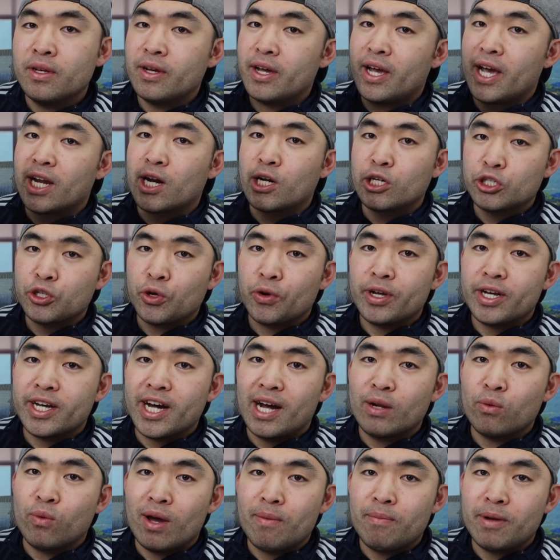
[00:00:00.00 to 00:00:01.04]
And I'll show you
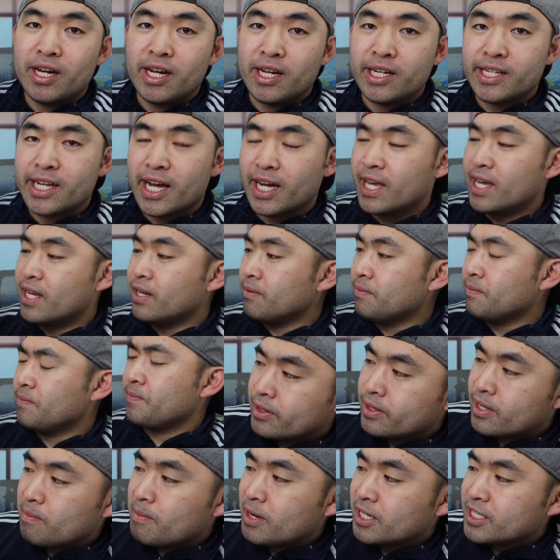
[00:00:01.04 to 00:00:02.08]
guys what I mean in a second.
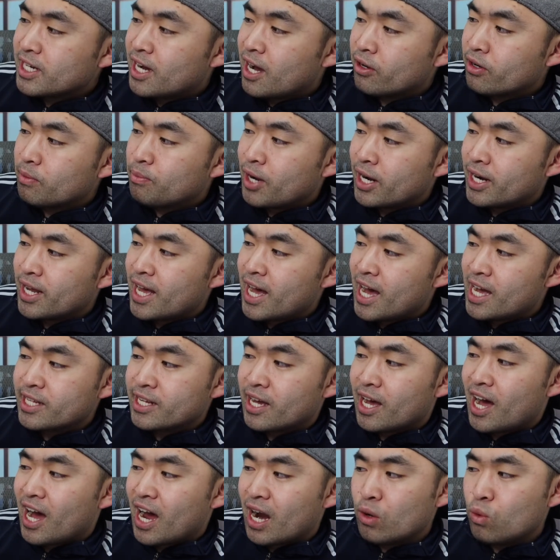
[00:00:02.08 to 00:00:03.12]
They mentioned how the product has a
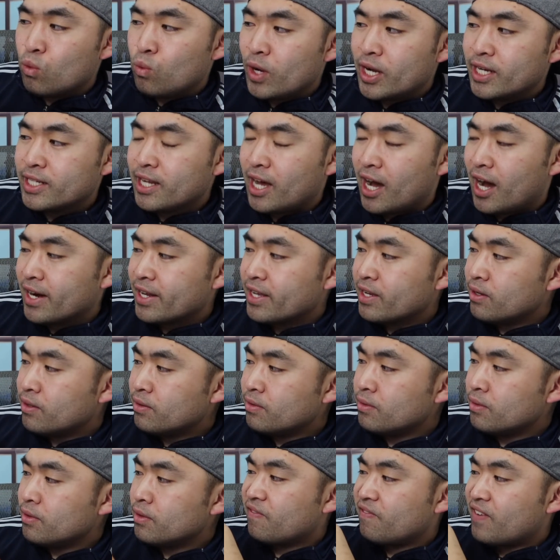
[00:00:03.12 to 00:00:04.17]
high-res audio,
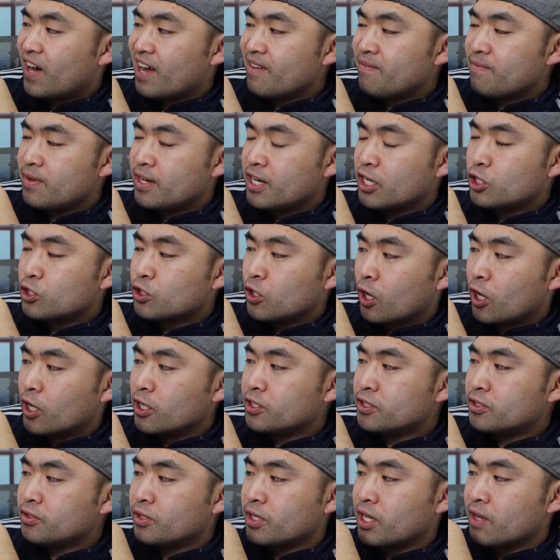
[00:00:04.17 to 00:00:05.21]
5-minute
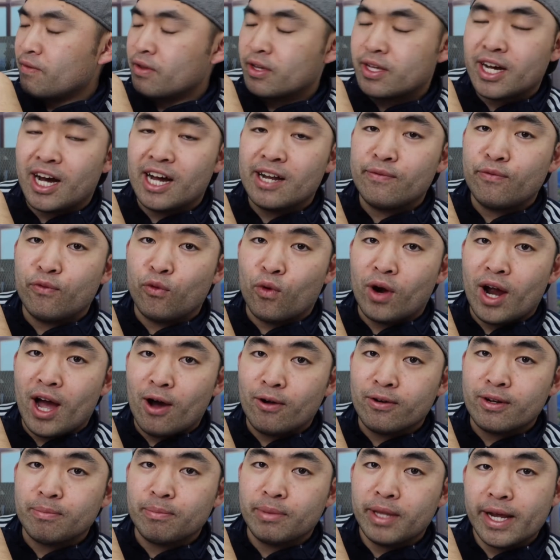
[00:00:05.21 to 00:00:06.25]
charge to give you guys 4
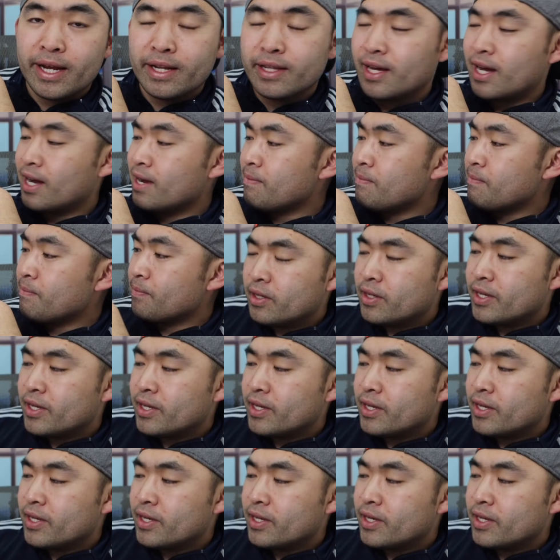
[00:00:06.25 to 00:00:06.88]
hours of playtime.